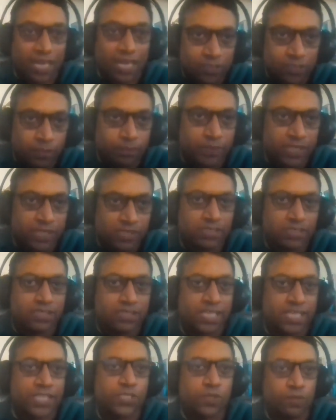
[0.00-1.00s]
other
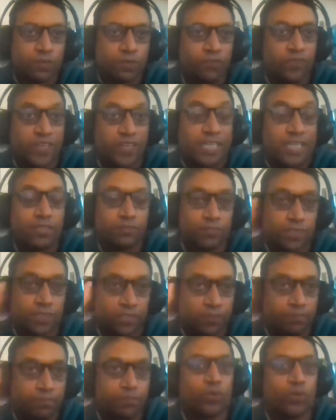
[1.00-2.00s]
person's sense of freedom
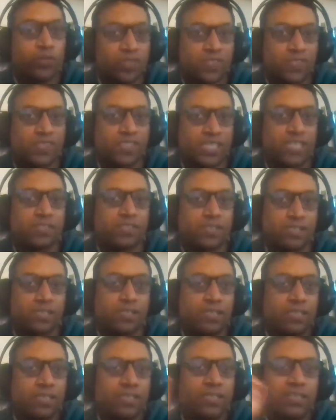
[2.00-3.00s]
in the purest
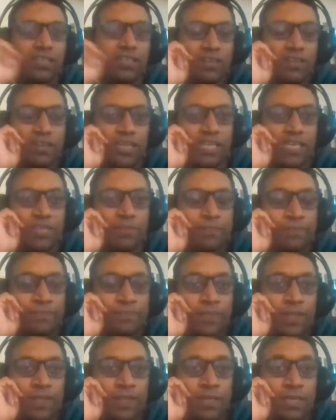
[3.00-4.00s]
sense, right?
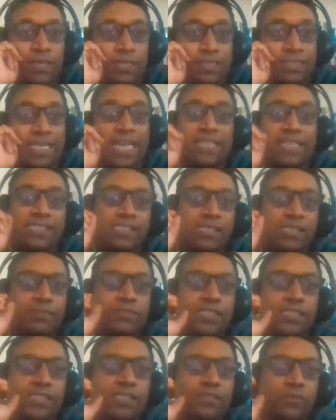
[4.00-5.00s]
That's
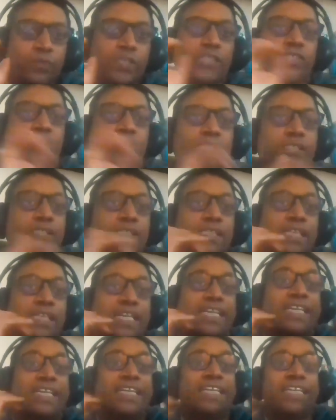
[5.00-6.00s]
something which is an
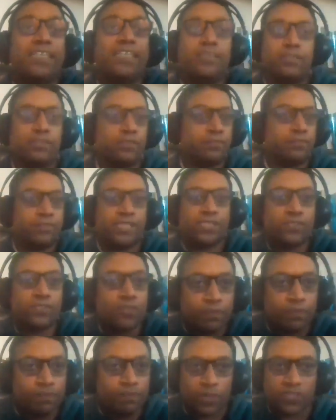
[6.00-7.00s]
ideal, but it's
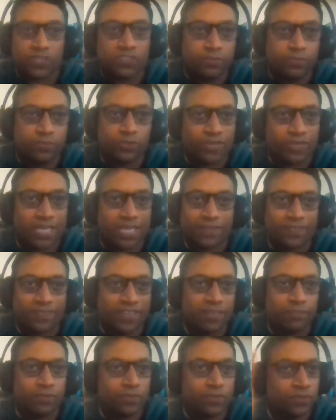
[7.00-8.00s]
not possible to have
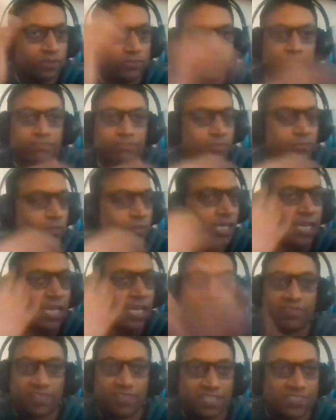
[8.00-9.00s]
that because we
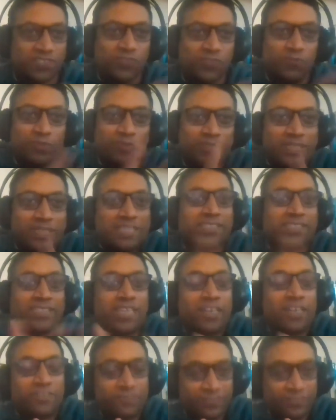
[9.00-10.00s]
can't trust human beings
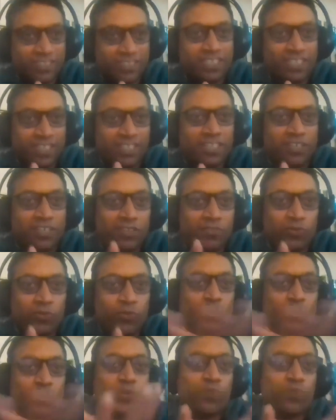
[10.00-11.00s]
enough.
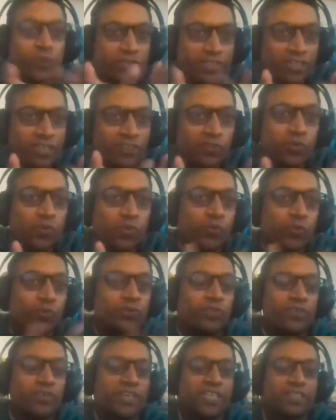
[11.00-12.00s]
Who knows what they'll
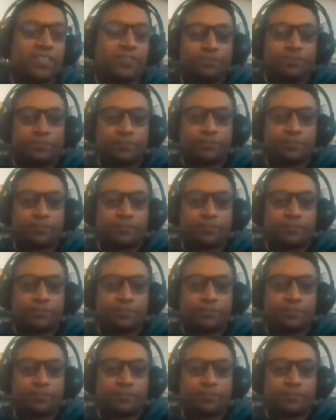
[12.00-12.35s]
do, right?